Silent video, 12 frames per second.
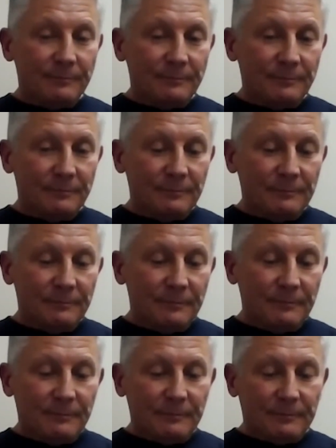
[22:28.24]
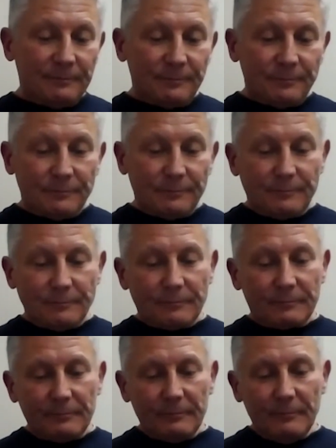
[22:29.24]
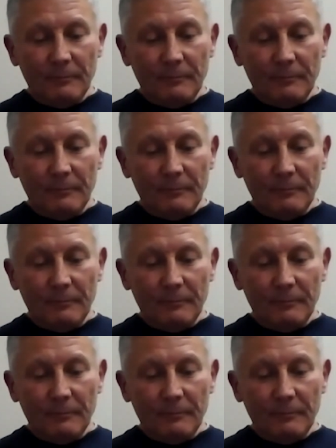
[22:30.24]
Nothing is said.